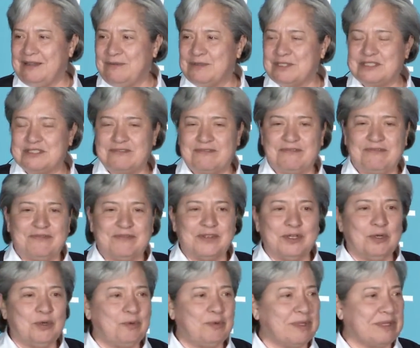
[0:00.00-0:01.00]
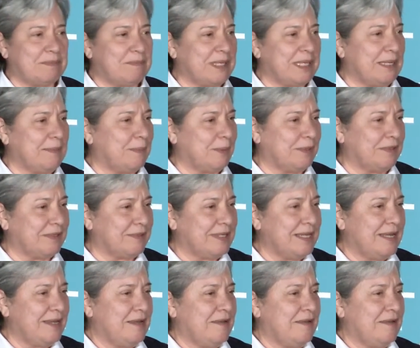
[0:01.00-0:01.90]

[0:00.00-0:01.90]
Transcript: It was filled with people,